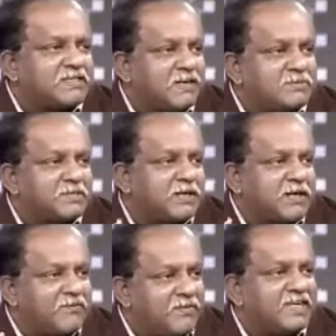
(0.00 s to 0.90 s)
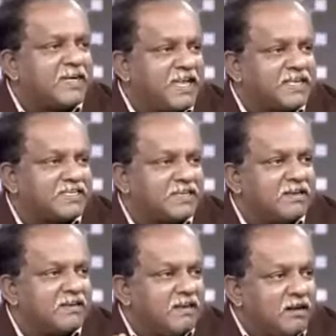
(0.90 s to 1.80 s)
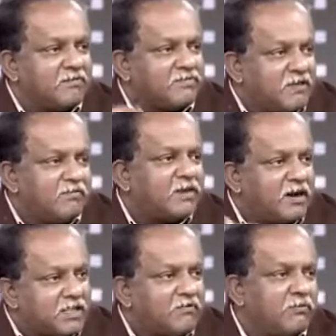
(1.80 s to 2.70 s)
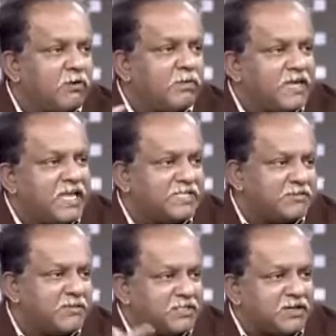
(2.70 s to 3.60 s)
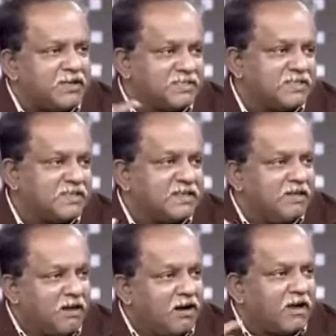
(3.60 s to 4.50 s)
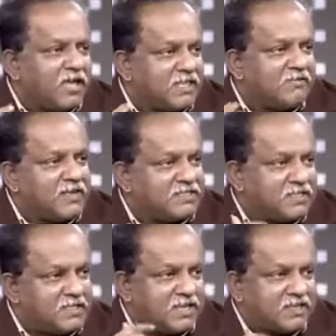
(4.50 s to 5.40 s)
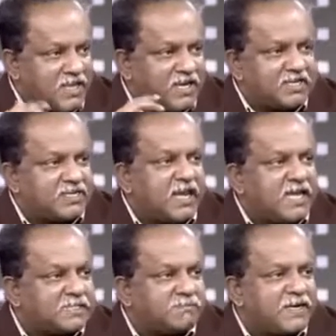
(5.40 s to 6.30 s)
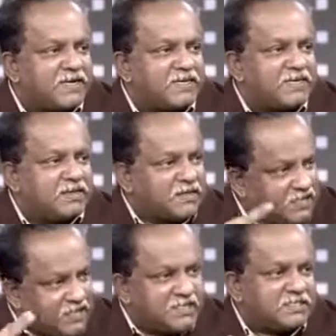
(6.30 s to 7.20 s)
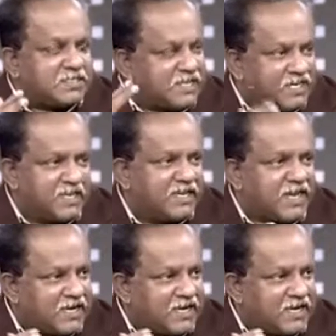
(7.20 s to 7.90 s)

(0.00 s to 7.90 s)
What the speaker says: some sort of a deduction of the, not the full money has to be charged, or otherwise that aspect is getting